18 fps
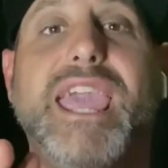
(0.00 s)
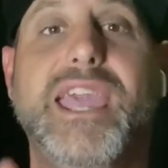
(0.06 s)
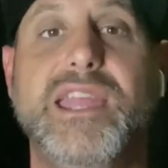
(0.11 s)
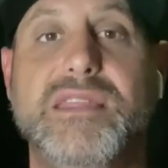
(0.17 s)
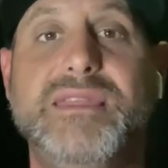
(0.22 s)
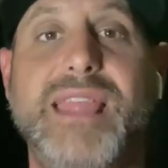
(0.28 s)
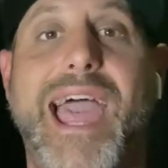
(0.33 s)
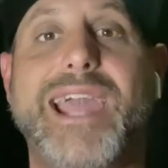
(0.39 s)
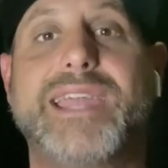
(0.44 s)

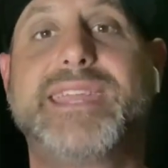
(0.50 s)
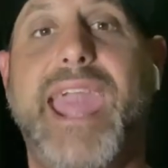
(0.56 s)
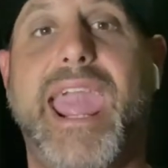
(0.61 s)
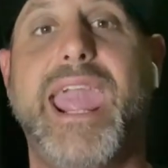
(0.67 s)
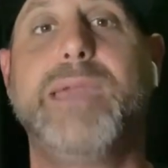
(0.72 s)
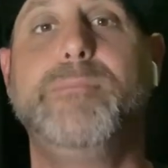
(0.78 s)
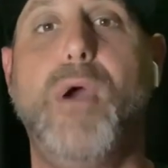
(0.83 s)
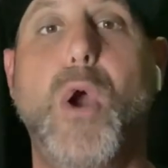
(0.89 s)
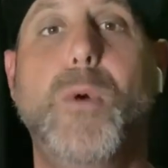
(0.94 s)
in that
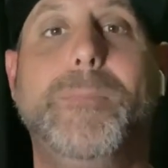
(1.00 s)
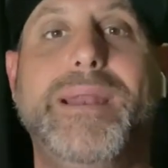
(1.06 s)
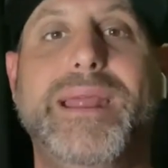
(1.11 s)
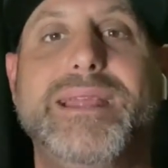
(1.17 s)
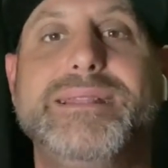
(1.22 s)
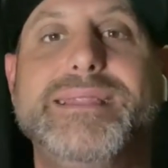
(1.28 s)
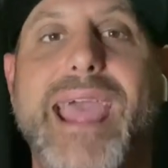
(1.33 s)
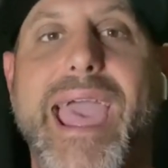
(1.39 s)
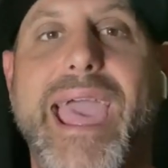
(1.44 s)
game
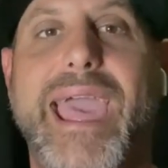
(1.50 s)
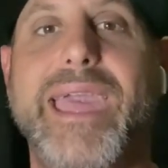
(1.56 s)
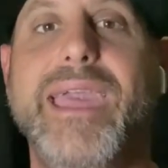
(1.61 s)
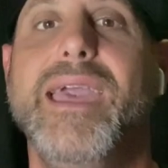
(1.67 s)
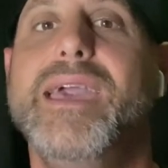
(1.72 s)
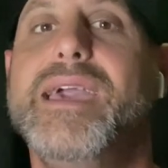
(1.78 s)
opening day,